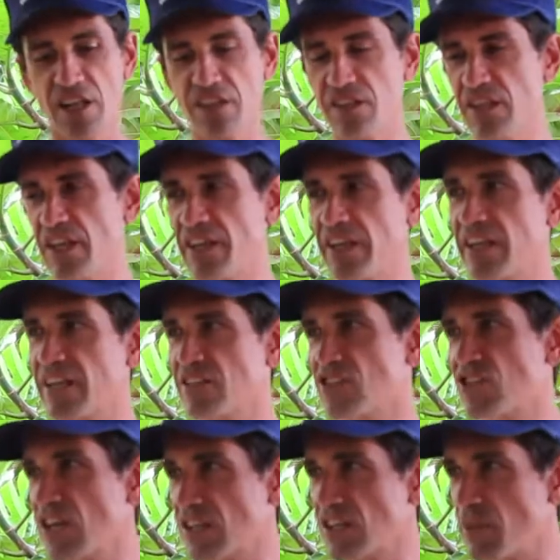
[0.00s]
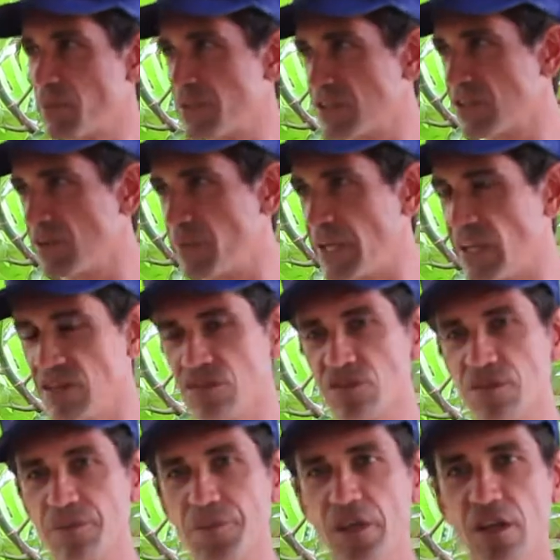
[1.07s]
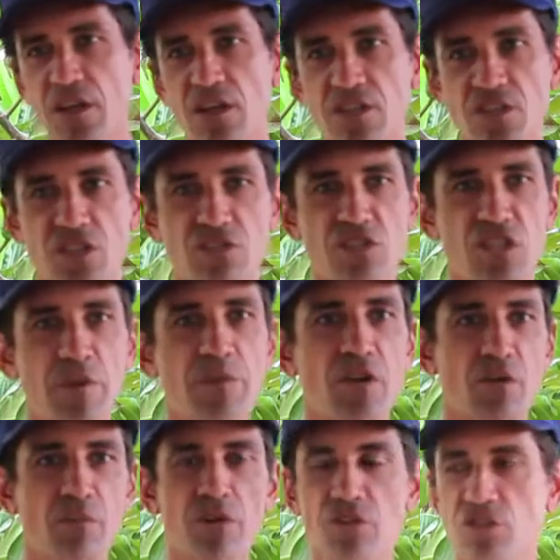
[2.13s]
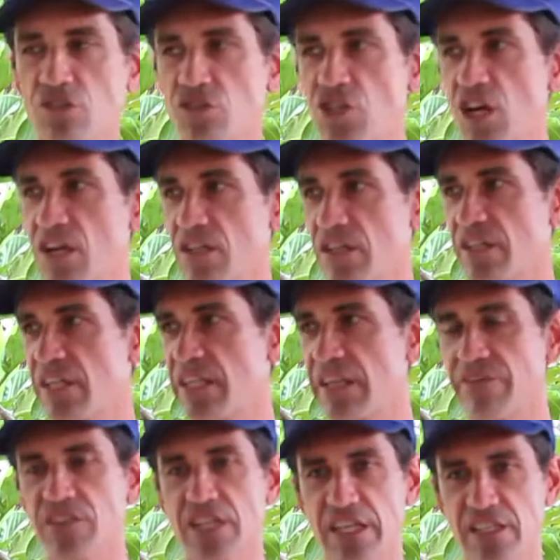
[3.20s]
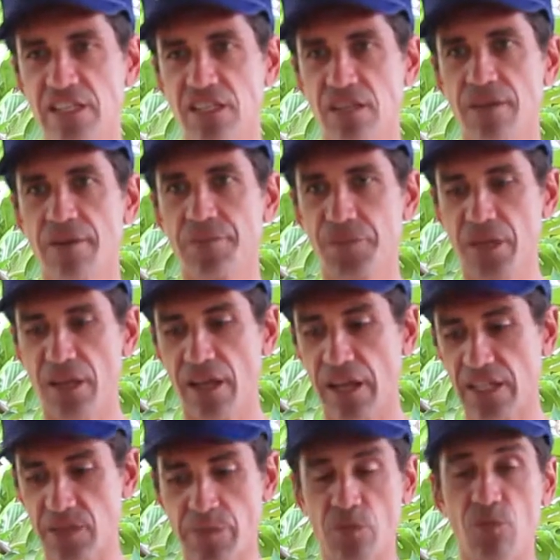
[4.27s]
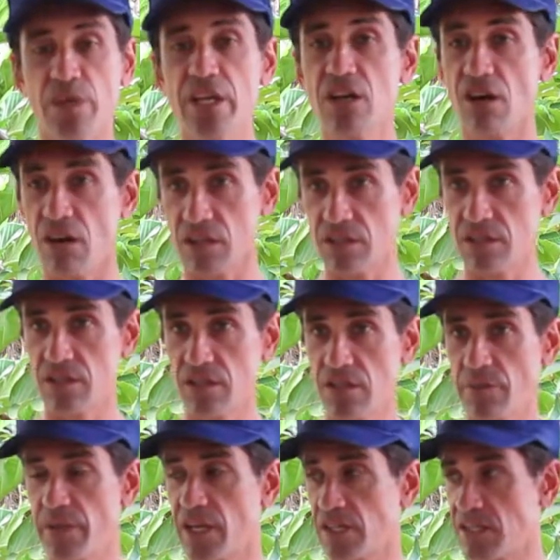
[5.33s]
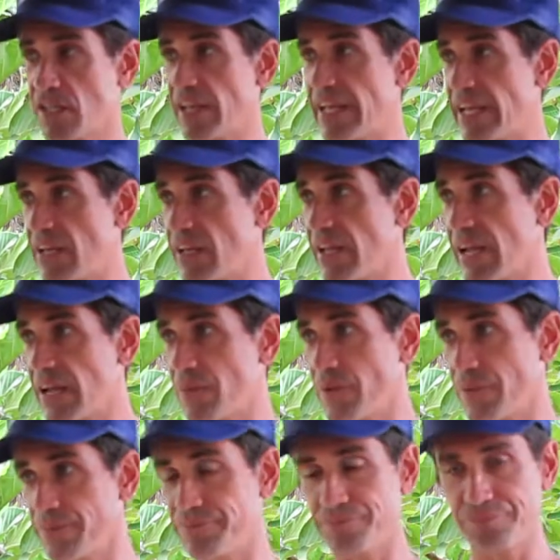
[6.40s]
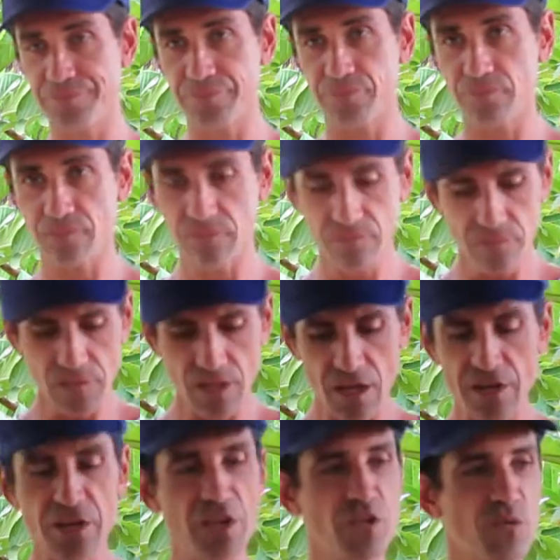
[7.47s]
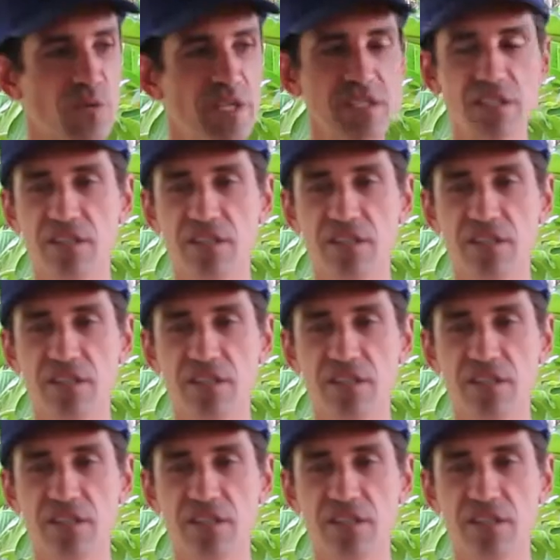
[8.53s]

Get sucked up into the beans. So some commercial chocolate that they've tested had to be recalled because of lead and cadmium. Another reason.